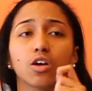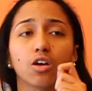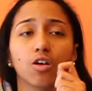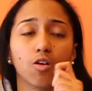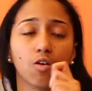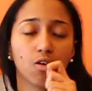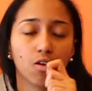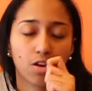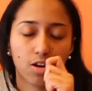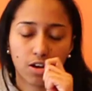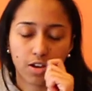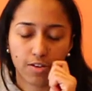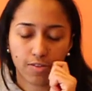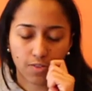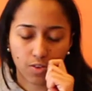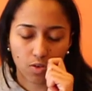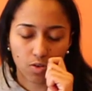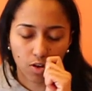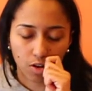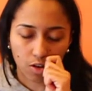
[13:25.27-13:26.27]
or
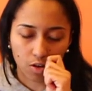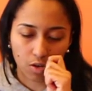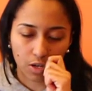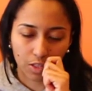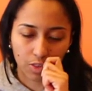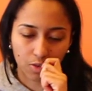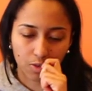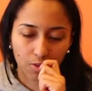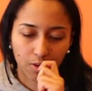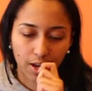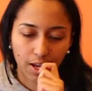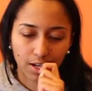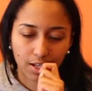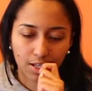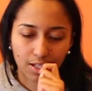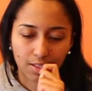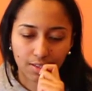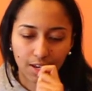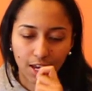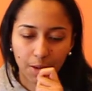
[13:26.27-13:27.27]
if you are going through
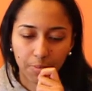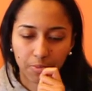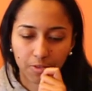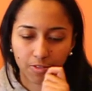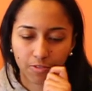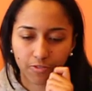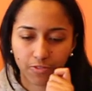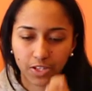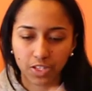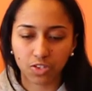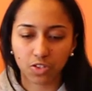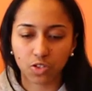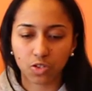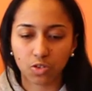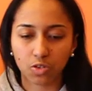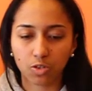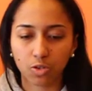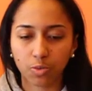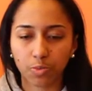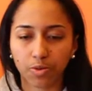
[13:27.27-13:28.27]
any type of
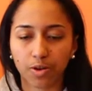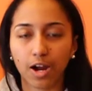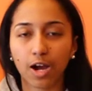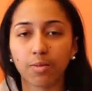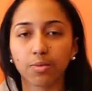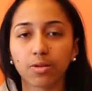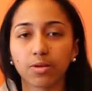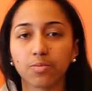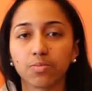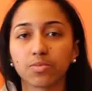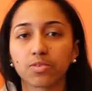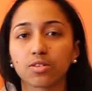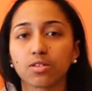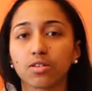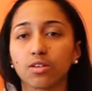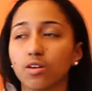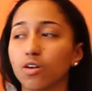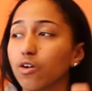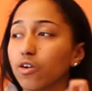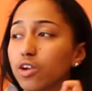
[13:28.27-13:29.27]
physical problems,
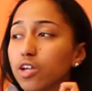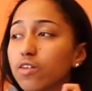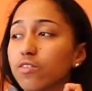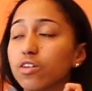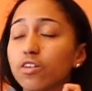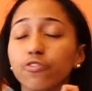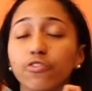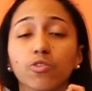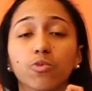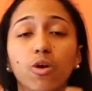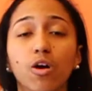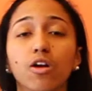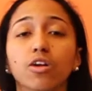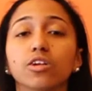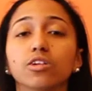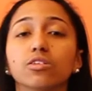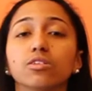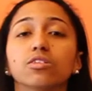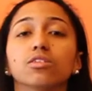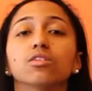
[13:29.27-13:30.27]
or even if you
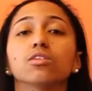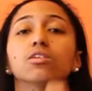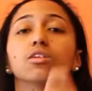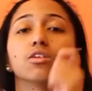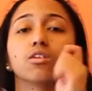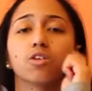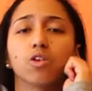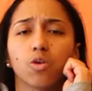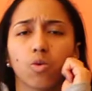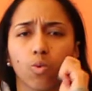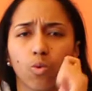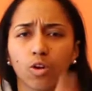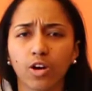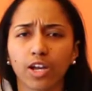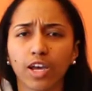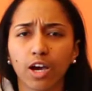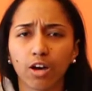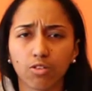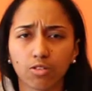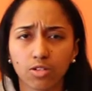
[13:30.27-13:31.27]
aren't,
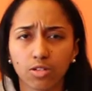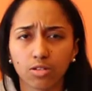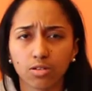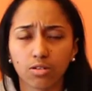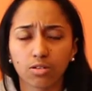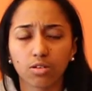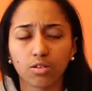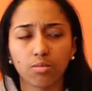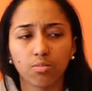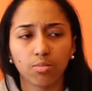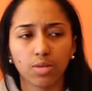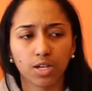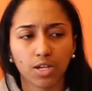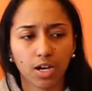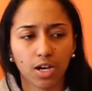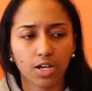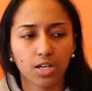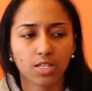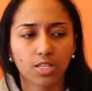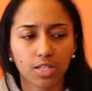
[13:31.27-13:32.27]
work out,
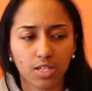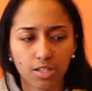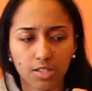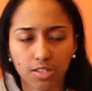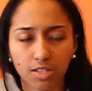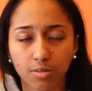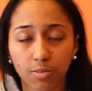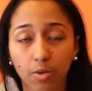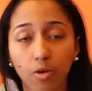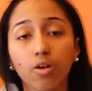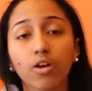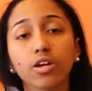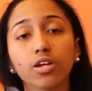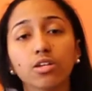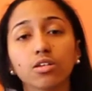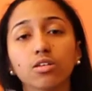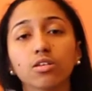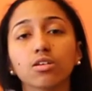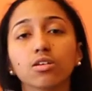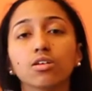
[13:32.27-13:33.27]
because it is
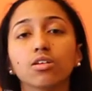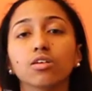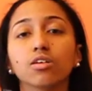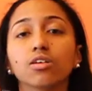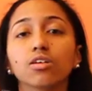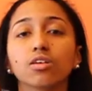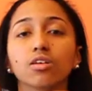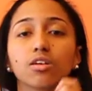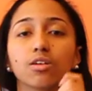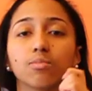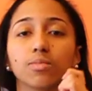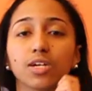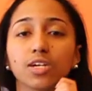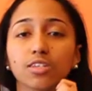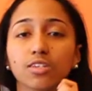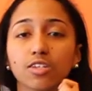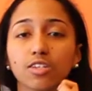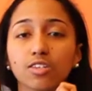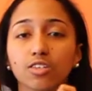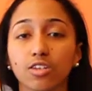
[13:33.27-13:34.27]
important,
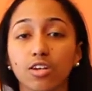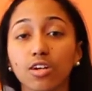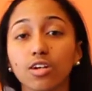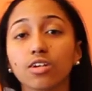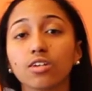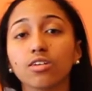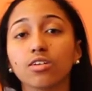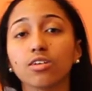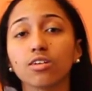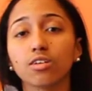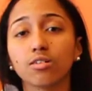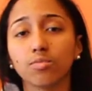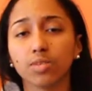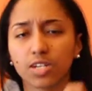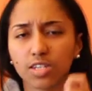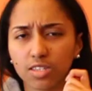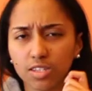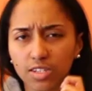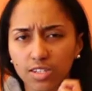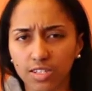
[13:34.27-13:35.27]
because it is good,
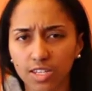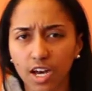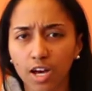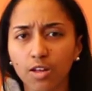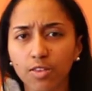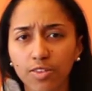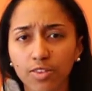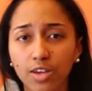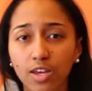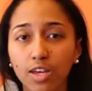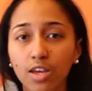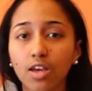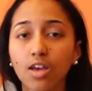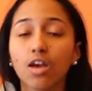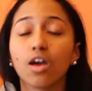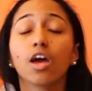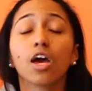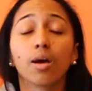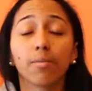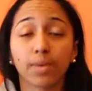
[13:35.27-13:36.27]
because it is healthy,
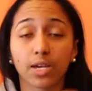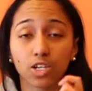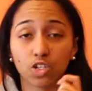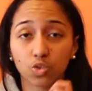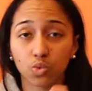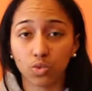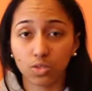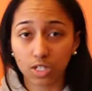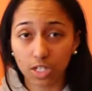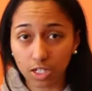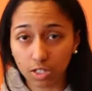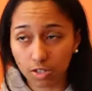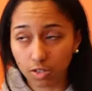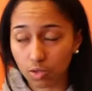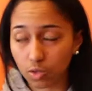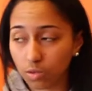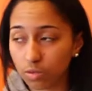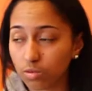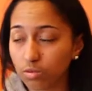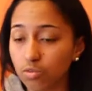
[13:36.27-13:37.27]
and because you will need
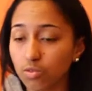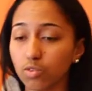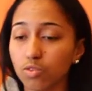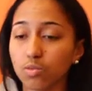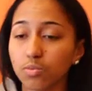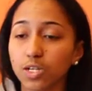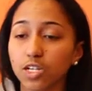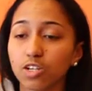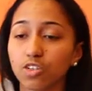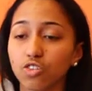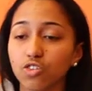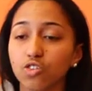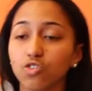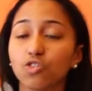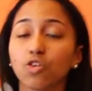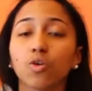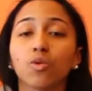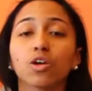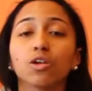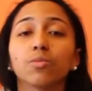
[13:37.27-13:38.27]
to, because you
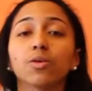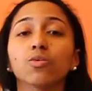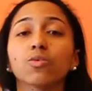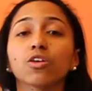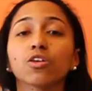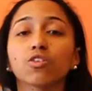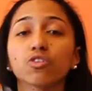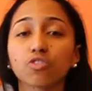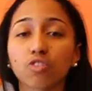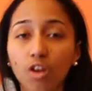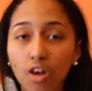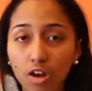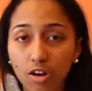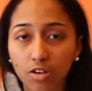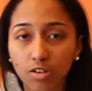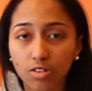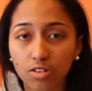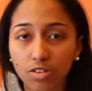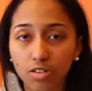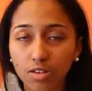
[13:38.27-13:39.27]
don't want to be one of those
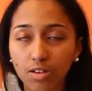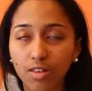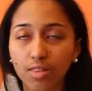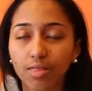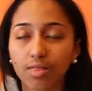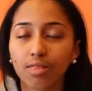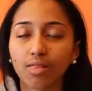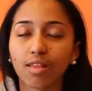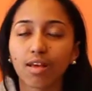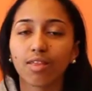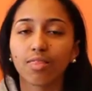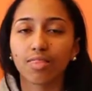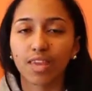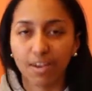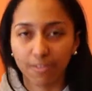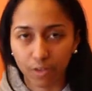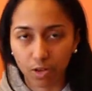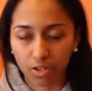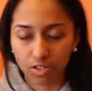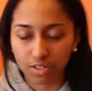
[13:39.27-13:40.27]
girls
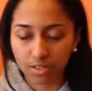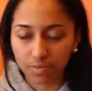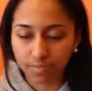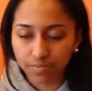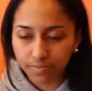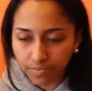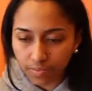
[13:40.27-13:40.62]
that falls.